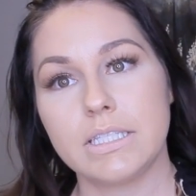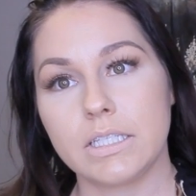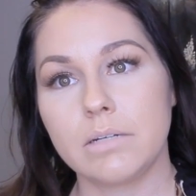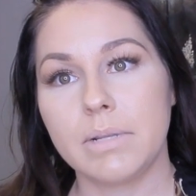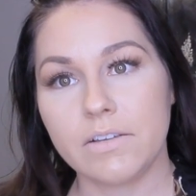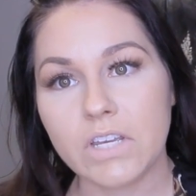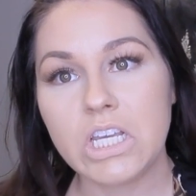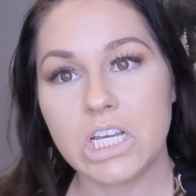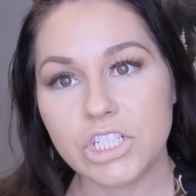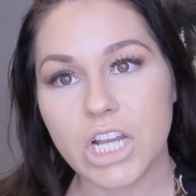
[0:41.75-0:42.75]
It's a little bit of
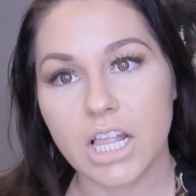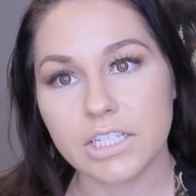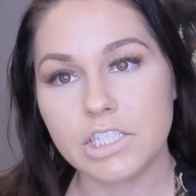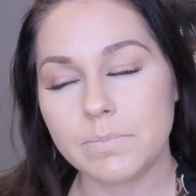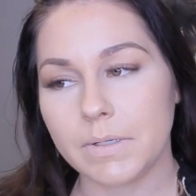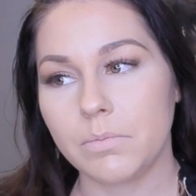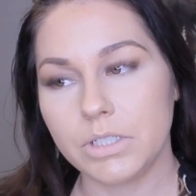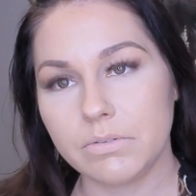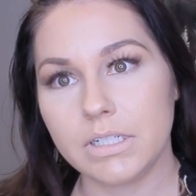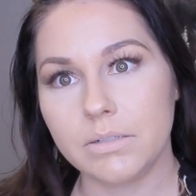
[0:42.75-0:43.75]
a challenge, but we're
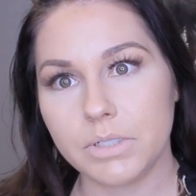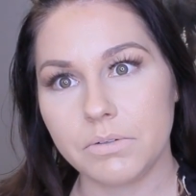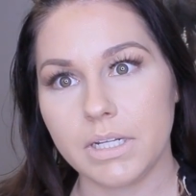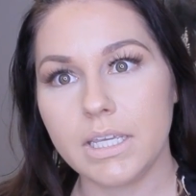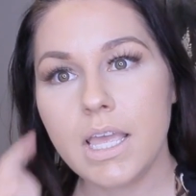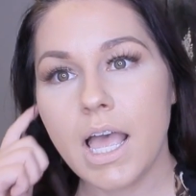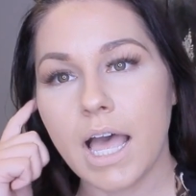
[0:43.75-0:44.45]
doing it.